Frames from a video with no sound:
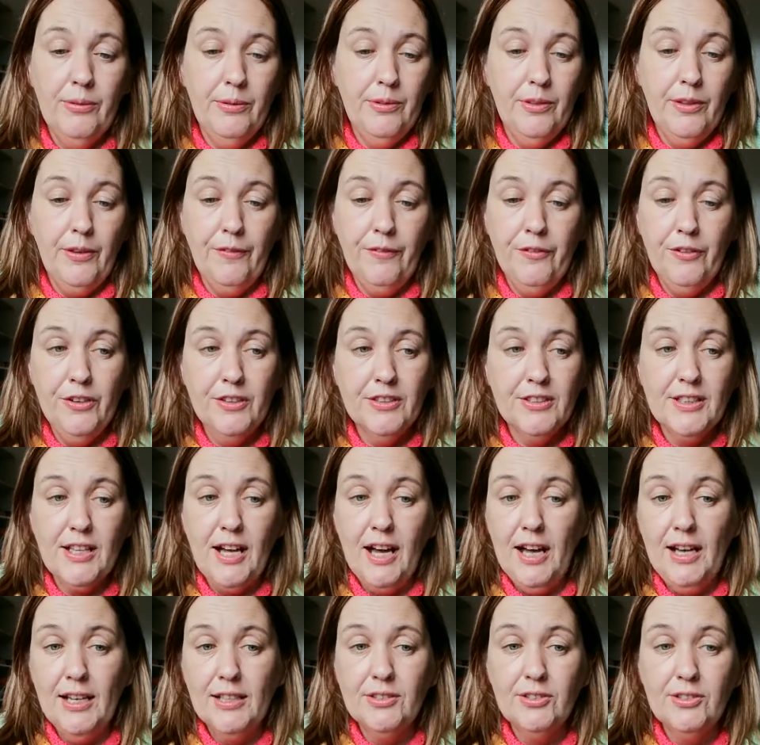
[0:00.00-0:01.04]
the first
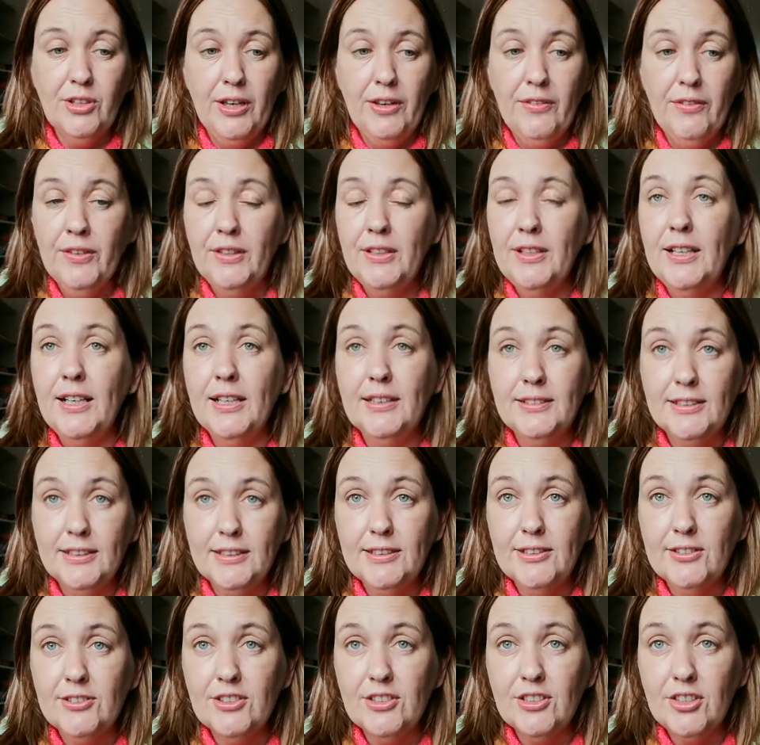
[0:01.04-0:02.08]
guys who even
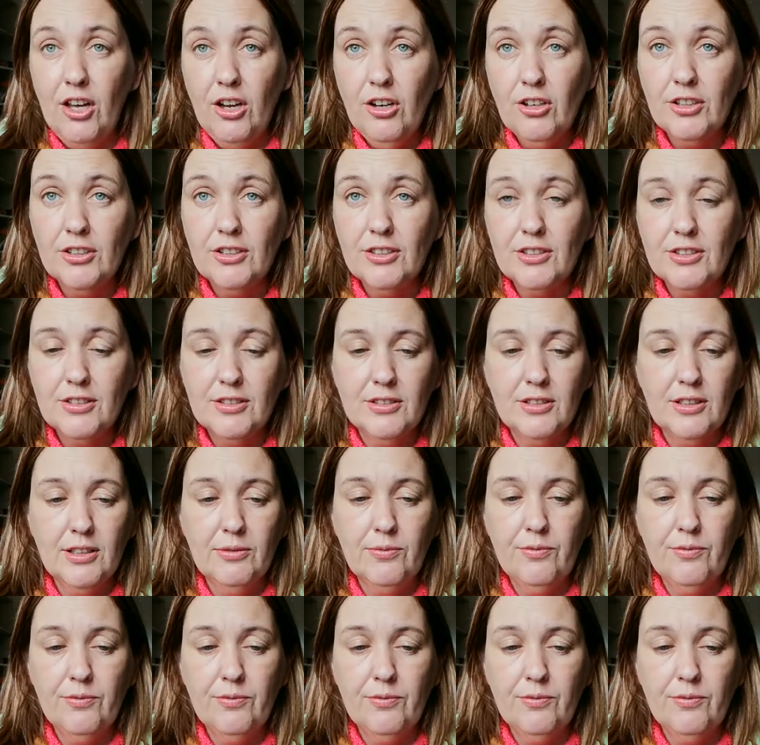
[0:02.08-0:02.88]
knitted socks,